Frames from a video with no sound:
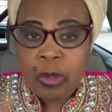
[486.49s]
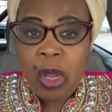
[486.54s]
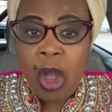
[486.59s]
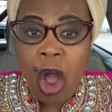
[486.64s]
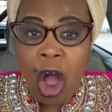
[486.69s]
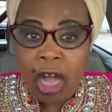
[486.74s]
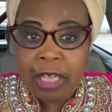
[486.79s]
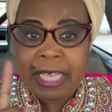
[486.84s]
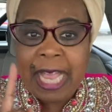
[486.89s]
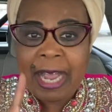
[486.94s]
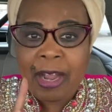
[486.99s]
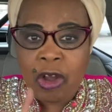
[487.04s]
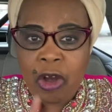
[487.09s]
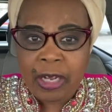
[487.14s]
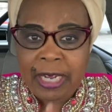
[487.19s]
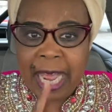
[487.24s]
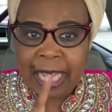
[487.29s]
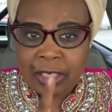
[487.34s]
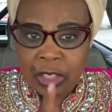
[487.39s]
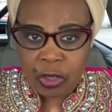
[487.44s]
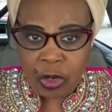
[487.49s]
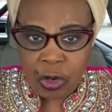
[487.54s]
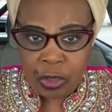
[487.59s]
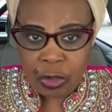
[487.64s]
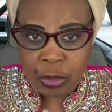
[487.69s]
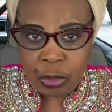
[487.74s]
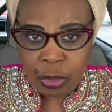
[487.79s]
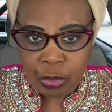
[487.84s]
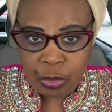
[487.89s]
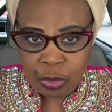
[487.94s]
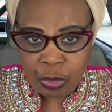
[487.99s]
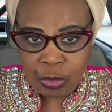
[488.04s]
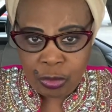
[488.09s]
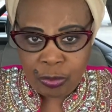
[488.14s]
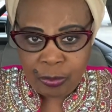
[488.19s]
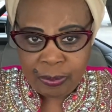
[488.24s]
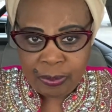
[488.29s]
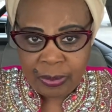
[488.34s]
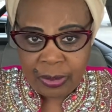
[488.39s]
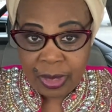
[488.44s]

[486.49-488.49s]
all that God has called you to do.